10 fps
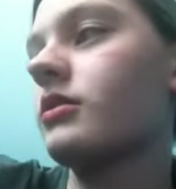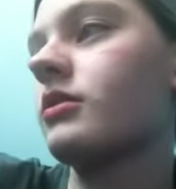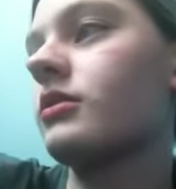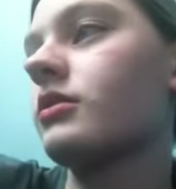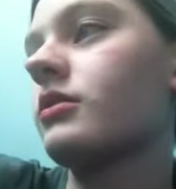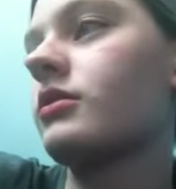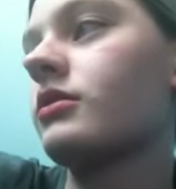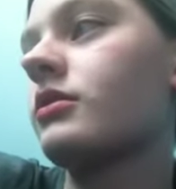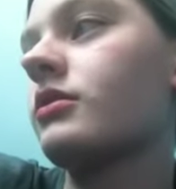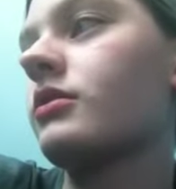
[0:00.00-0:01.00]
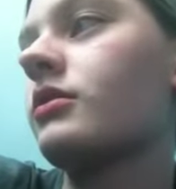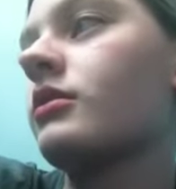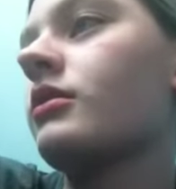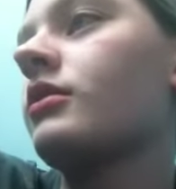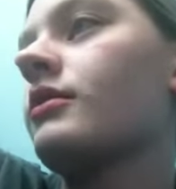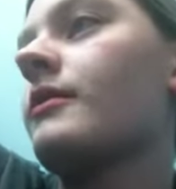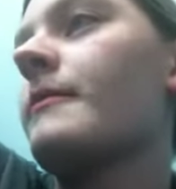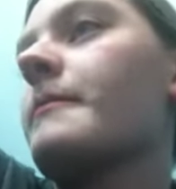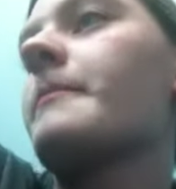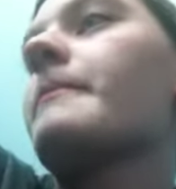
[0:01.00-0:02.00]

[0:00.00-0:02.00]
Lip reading: [no speech]